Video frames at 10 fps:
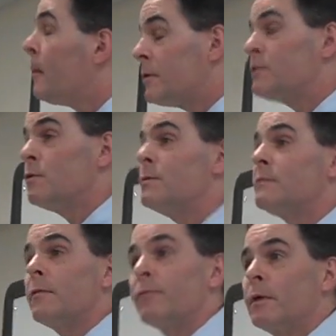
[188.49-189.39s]
But
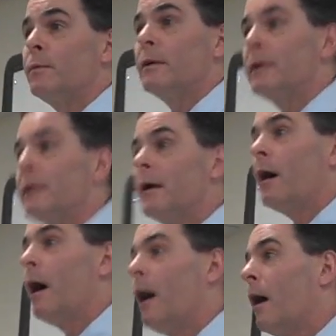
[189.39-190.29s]
students frequently
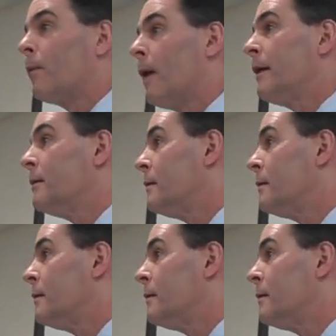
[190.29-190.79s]
write